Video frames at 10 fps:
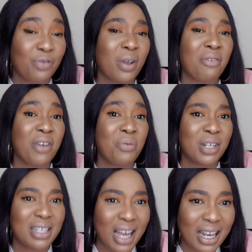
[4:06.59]
If you are
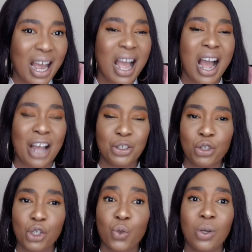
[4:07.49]
very dark, I
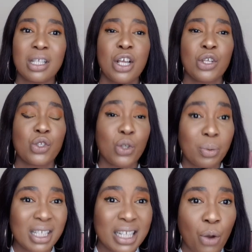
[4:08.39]
just want
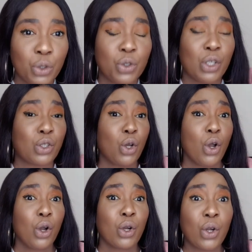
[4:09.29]
something that will just
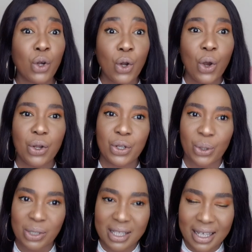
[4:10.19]
glow
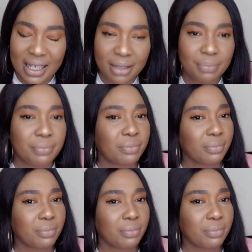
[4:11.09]
your skin,